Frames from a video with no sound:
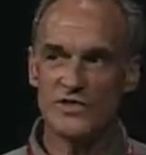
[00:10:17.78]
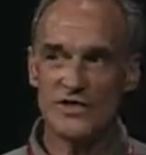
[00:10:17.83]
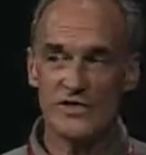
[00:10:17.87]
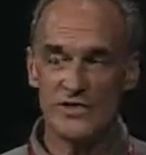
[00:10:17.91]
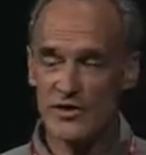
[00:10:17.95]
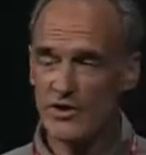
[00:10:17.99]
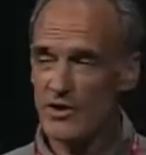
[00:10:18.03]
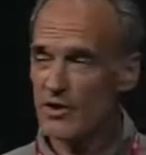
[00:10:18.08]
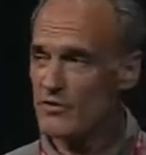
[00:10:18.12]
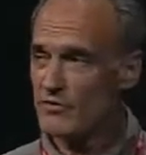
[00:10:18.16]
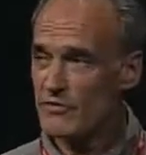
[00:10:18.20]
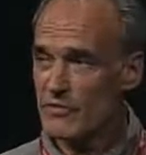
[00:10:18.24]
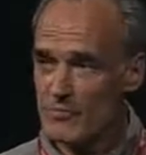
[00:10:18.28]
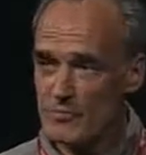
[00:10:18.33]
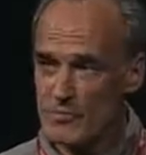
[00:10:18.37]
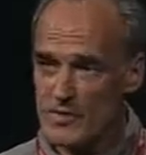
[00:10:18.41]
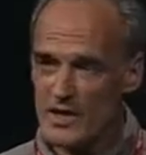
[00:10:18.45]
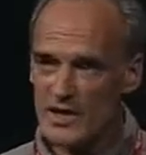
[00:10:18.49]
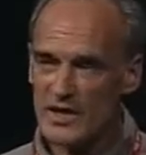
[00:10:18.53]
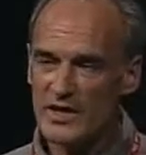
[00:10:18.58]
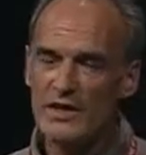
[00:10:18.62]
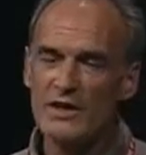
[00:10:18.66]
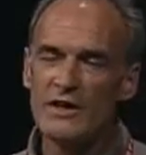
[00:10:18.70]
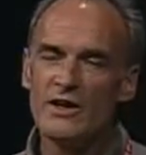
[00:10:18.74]
in it. They're not from
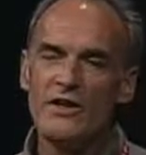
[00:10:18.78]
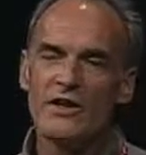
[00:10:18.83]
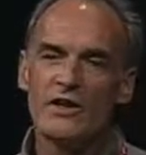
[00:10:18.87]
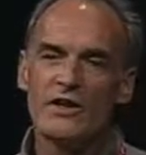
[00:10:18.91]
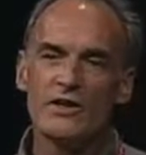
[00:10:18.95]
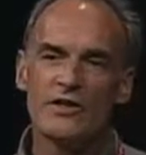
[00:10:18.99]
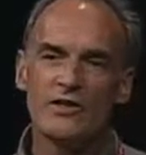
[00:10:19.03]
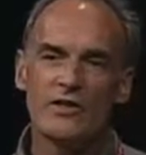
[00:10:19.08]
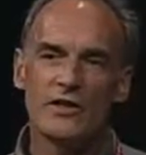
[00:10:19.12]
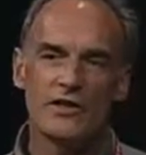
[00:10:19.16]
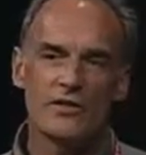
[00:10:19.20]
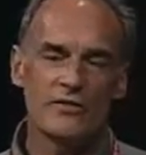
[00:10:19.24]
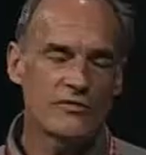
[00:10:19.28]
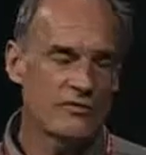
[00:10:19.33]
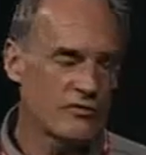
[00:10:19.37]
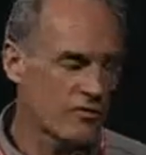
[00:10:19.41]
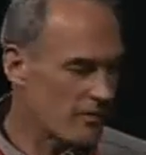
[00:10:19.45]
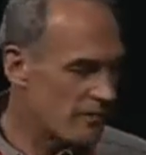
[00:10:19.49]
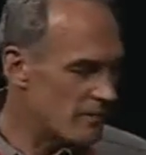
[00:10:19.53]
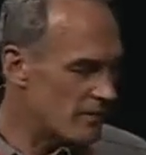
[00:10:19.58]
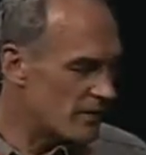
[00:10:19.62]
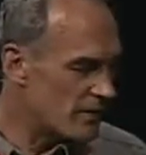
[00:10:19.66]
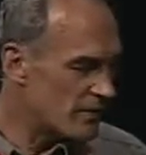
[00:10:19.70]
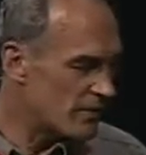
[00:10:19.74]
me. They're
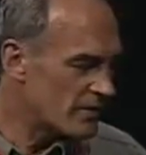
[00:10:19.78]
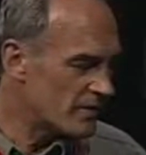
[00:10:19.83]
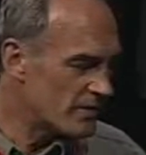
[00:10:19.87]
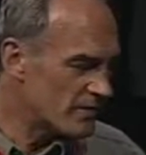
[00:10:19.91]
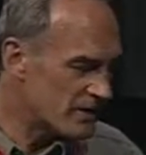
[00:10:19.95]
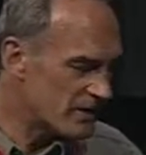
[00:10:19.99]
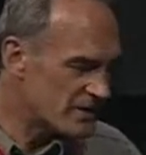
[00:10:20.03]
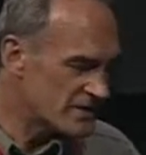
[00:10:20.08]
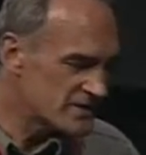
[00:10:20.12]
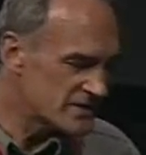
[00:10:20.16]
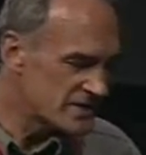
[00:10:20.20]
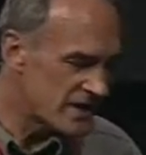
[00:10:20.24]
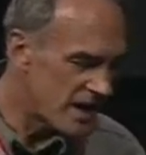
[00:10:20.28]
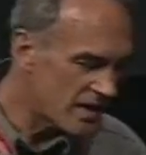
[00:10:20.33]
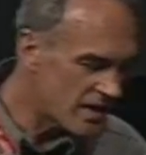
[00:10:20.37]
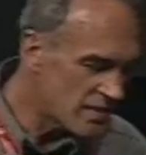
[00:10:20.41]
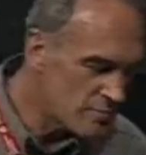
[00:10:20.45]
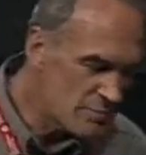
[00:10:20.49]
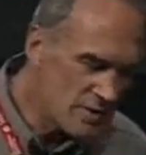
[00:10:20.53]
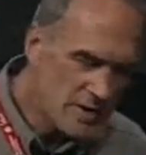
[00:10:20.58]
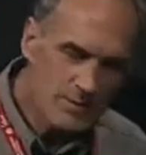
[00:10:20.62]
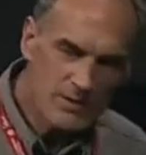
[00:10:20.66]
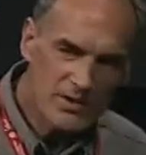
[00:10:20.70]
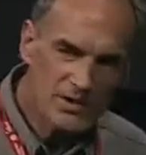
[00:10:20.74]
from things that other
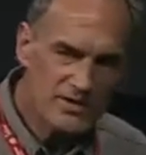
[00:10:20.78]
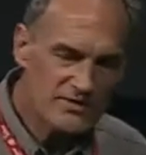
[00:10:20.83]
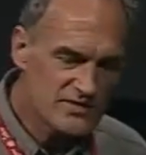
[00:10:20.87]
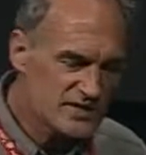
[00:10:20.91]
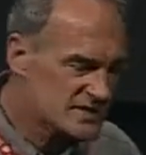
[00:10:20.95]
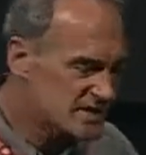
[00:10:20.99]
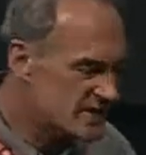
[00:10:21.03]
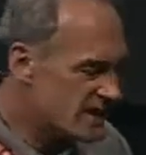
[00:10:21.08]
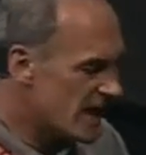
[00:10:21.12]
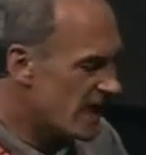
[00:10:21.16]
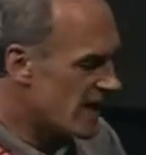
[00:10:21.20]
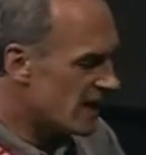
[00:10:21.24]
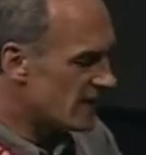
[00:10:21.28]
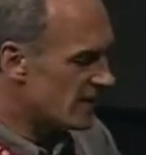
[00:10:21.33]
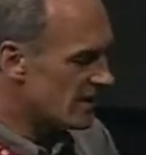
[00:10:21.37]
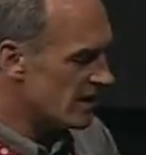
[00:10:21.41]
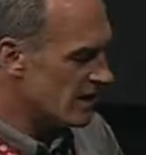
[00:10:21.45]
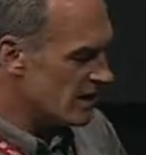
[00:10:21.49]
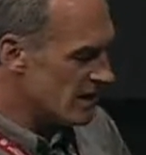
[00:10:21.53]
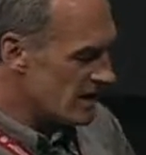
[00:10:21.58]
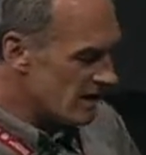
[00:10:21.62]
people have said